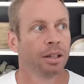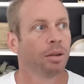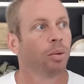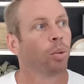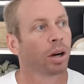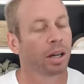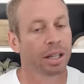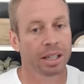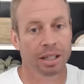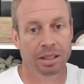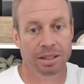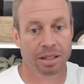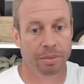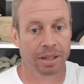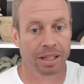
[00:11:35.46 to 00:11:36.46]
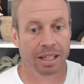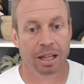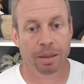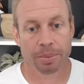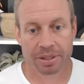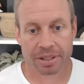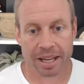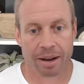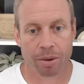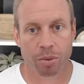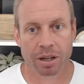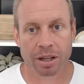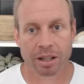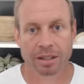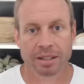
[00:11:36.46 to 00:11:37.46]
Where did somebody get upset?
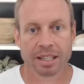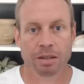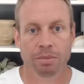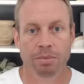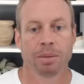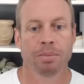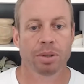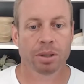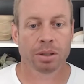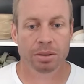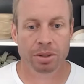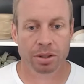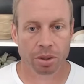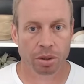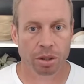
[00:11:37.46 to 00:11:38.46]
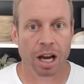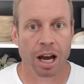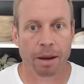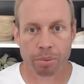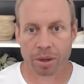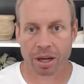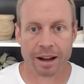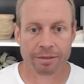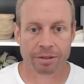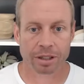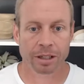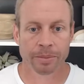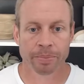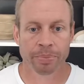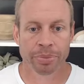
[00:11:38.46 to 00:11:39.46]
Where did a team member screw up,
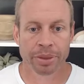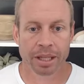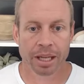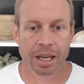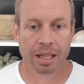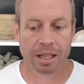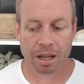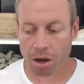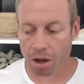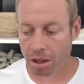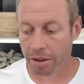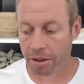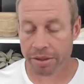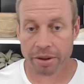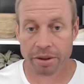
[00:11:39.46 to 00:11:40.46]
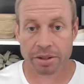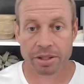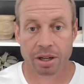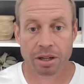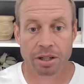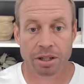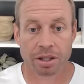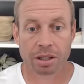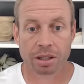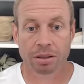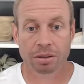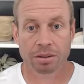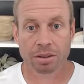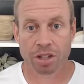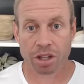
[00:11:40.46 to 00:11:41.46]
whatever. And then all of those are
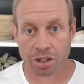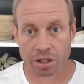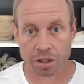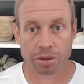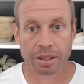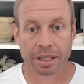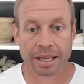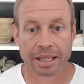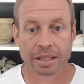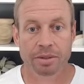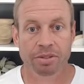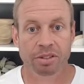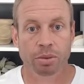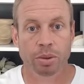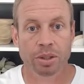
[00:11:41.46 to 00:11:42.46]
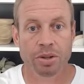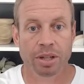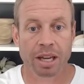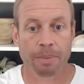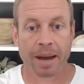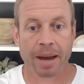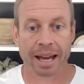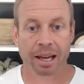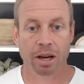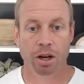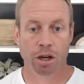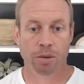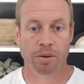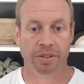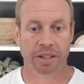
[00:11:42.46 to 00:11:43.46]
your to-do list for when you get back
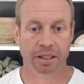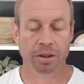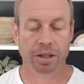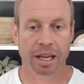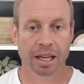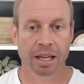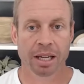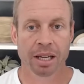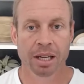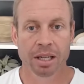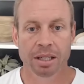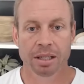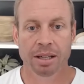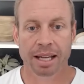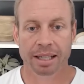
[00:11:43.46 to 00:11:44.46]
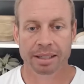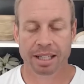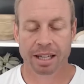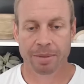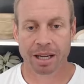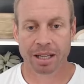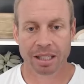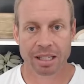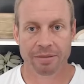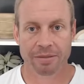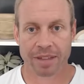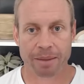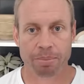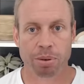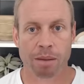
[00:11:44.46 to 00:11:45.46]
home of like, okay, next time I
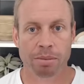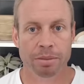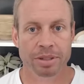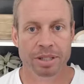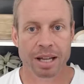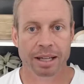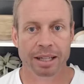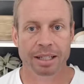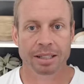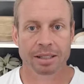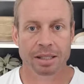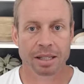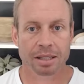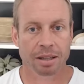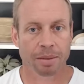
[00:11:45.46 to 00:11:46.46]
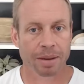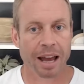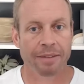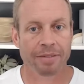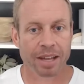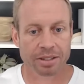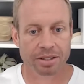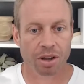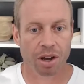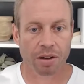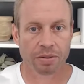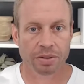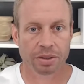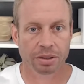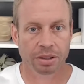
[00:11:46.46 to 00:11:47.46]
leave, that problem's not going to exist. I'm going to have that
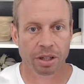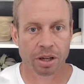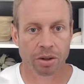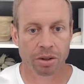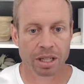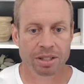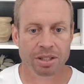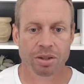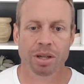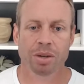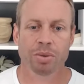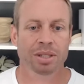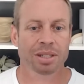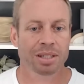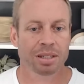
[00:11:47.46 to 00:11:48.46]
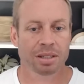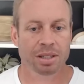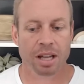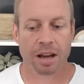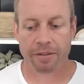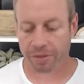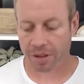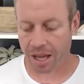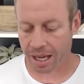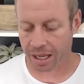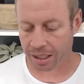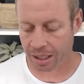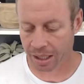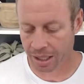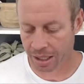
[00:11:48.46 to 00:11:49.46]
solved,? And so it was stuff
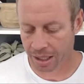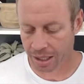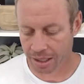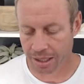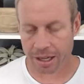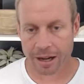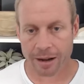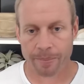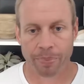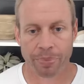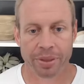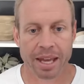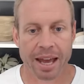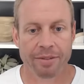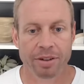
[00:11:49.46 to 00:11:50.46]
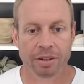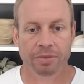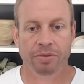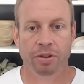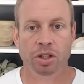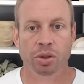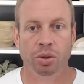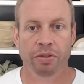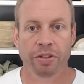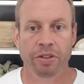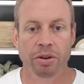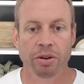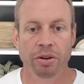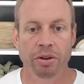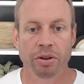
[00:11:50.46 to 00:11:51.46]
like having virtual
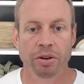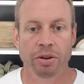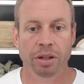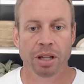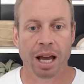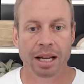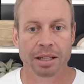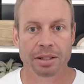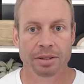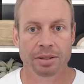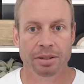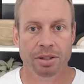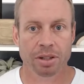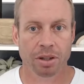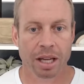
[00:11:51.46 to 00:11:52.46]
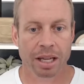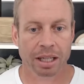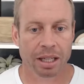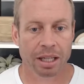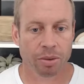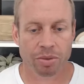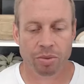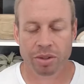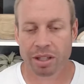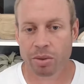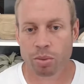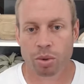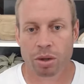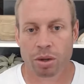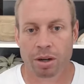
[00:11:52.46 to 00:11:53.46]
phone lines. So like it
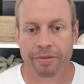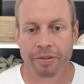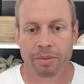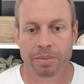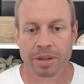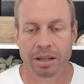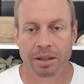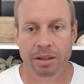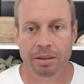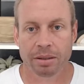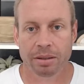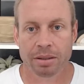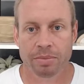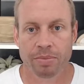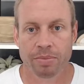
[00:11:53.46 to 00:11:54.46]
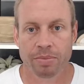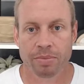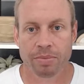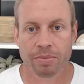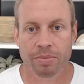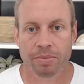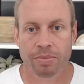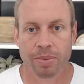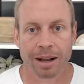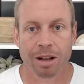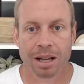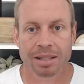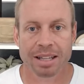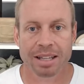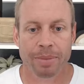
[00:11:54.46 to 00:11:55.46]
didn't work for me, my
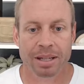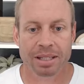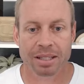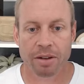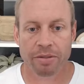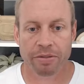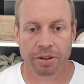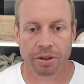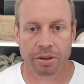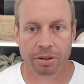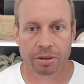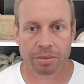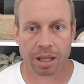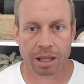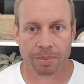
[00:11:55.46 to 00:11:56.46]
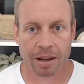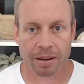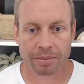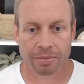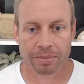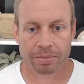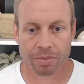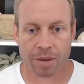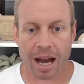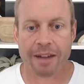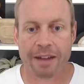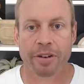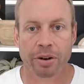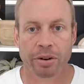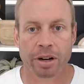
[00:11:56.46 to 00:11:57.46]
clients to have my cell phone, like my
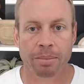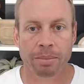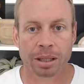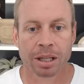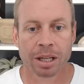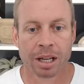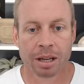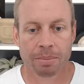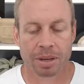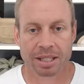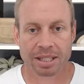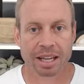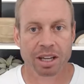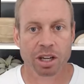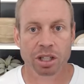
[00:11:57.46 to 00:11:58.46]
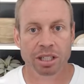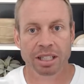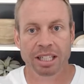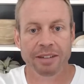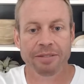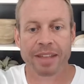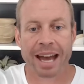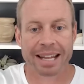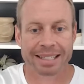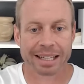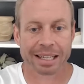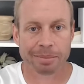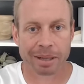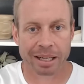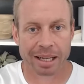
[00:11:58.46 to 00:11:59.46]
iPhone number, because I couldn't give that to
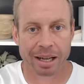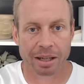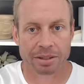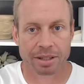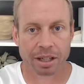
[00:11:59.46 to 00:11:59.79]
anybody else.